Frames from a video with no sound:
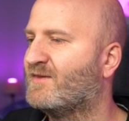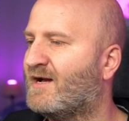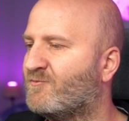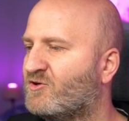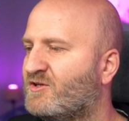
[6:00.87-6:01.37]

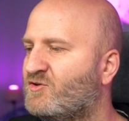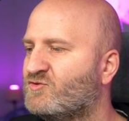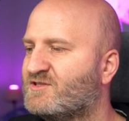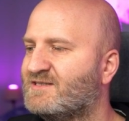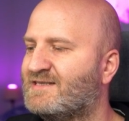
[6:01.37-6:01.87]
I'm going to
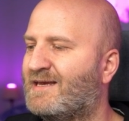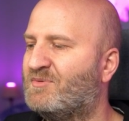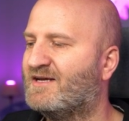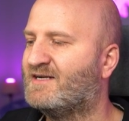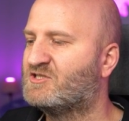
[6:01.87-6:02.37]
use this
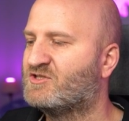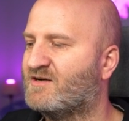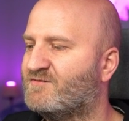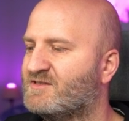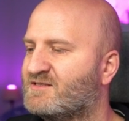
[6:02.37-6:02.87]
API
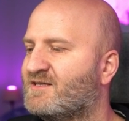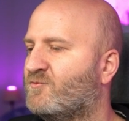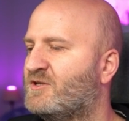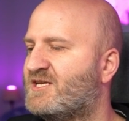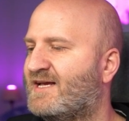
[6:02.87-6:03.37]
service,
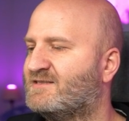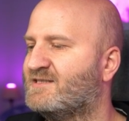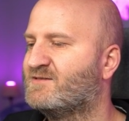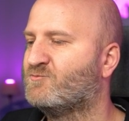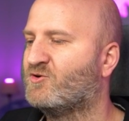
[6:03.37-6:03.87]
which has
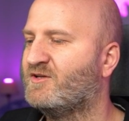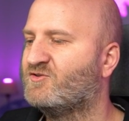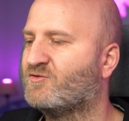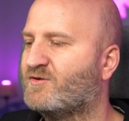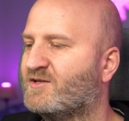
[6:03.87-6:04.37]
this
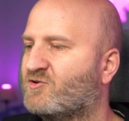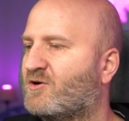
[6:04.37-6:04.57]
monitoring